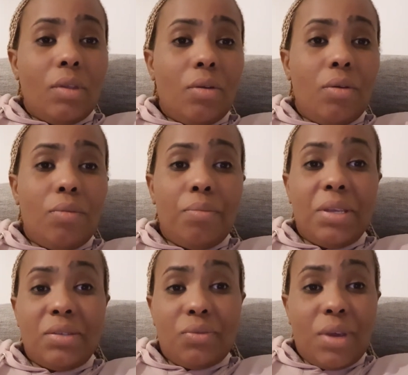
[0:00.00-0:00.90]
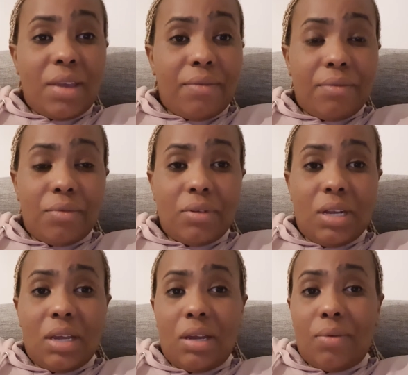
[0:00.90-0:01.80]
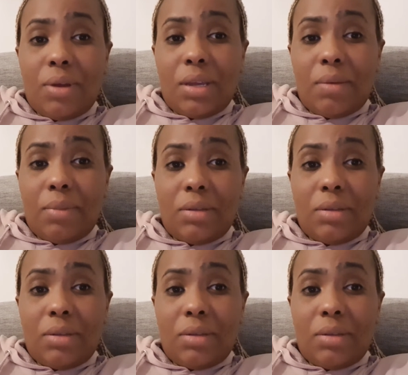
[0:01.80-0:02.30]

home-based wife, not a working